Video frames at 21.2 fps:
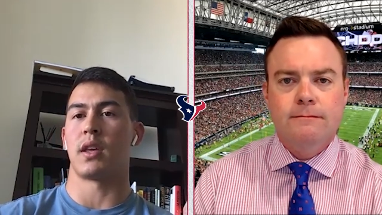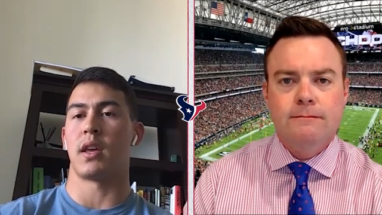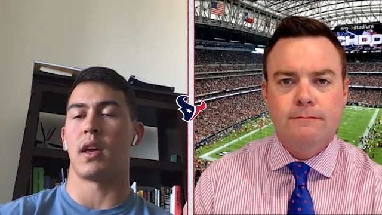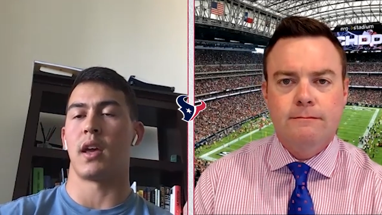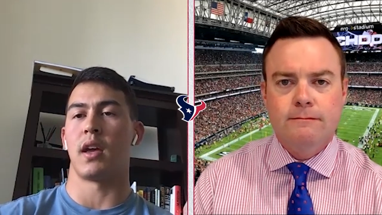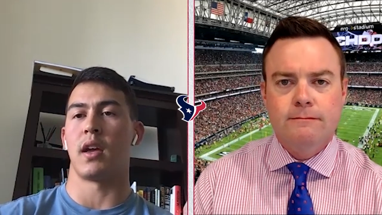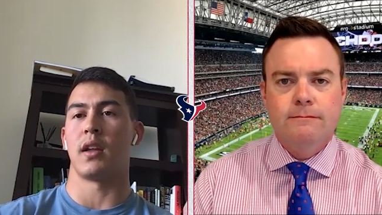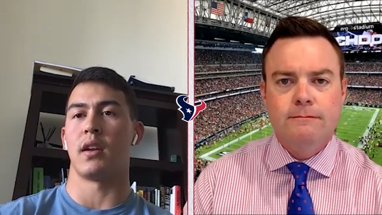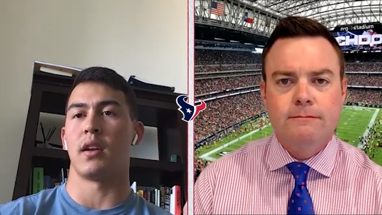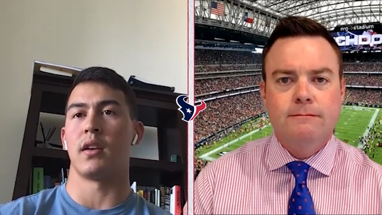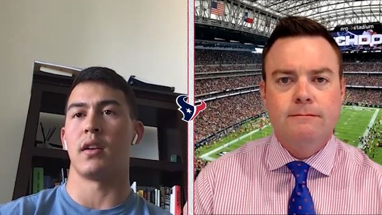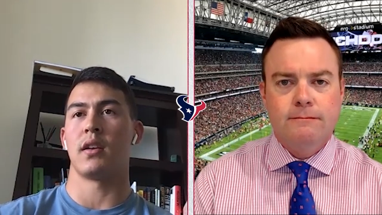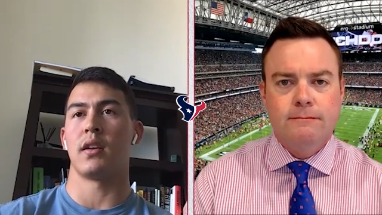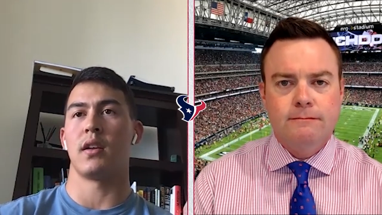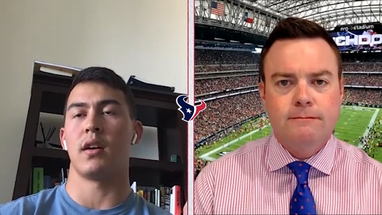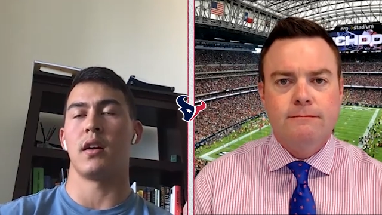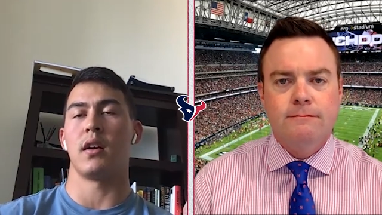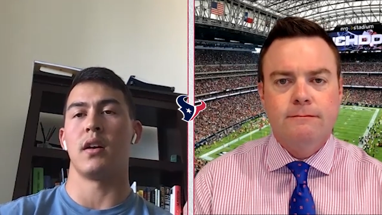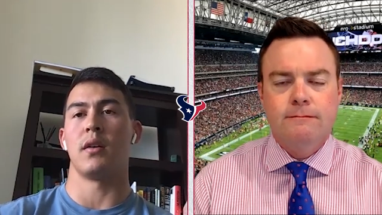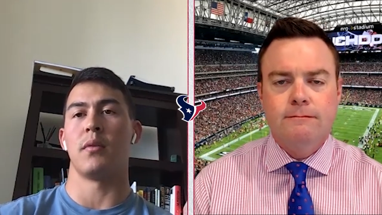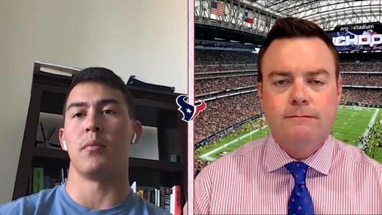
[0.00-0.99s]
Speaker 1: can
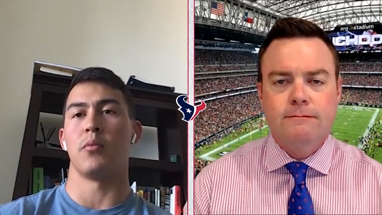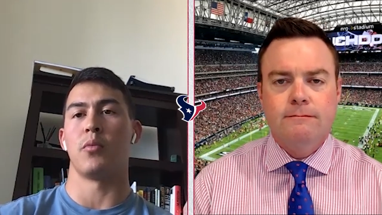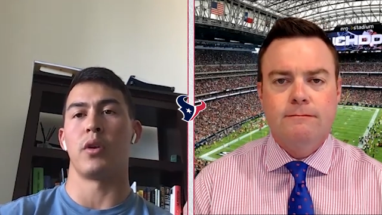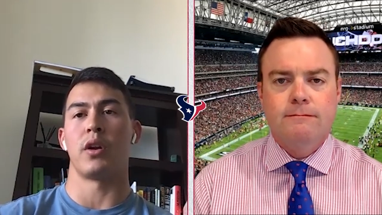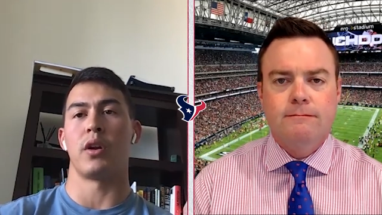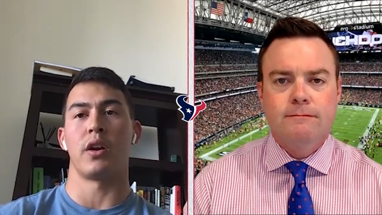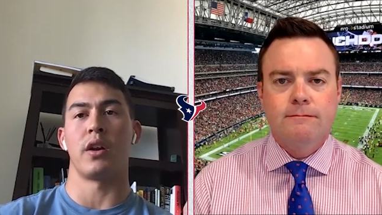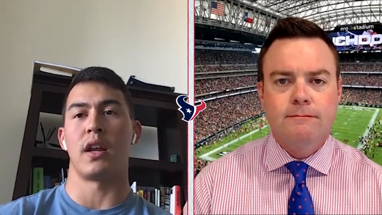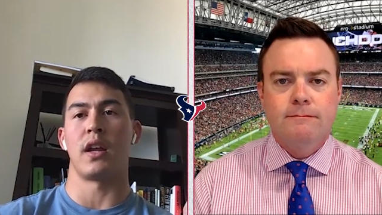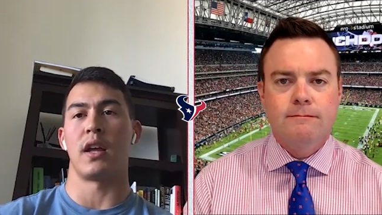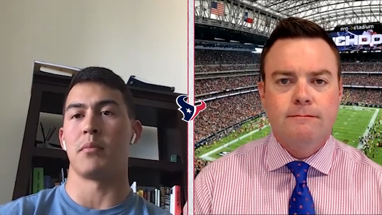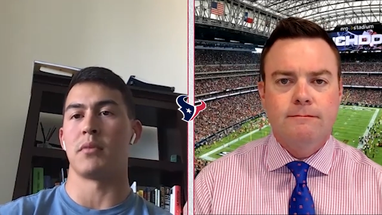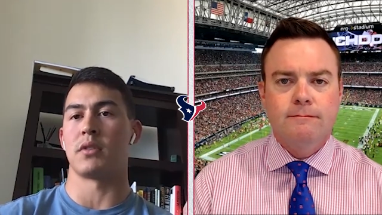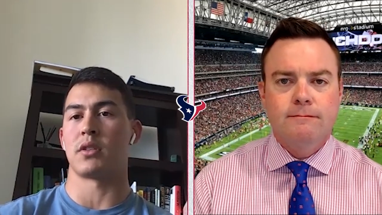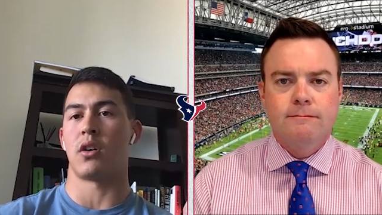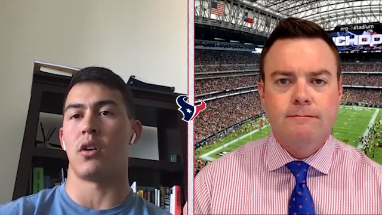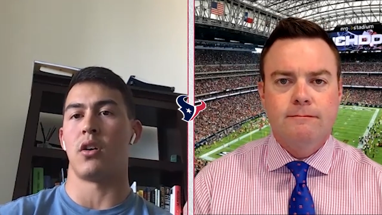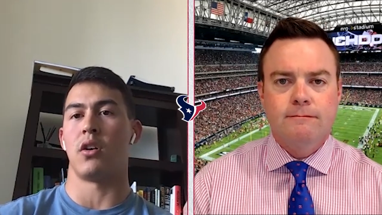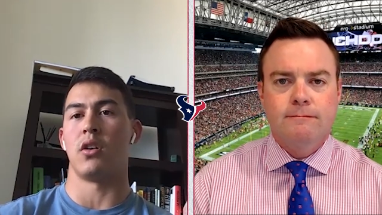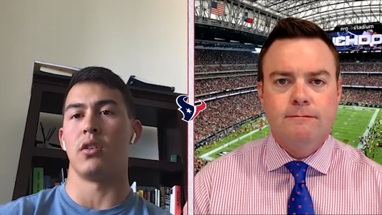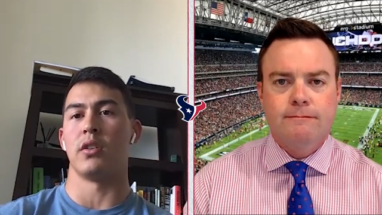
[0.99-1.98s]
when our name is
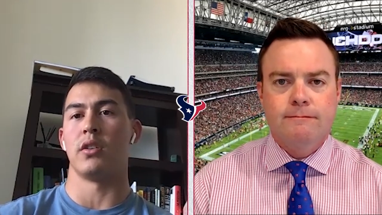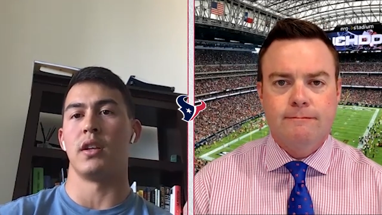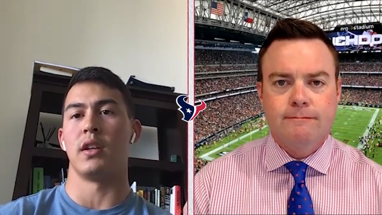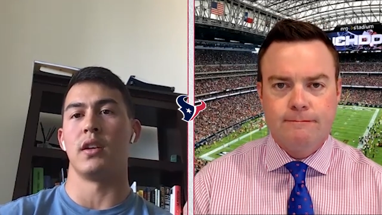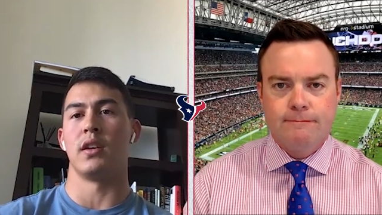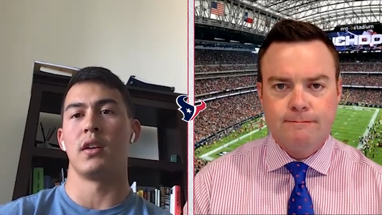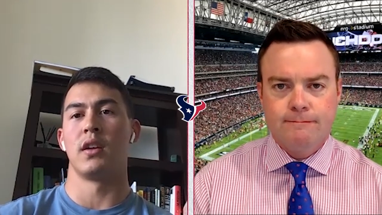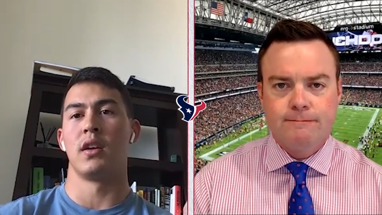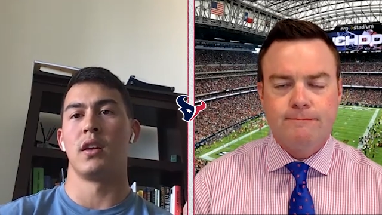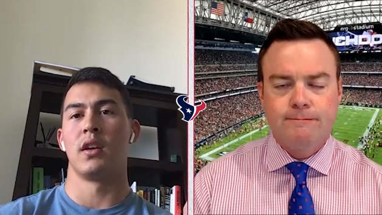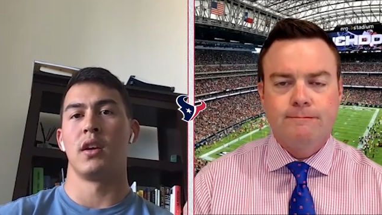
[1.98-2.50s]
called. And,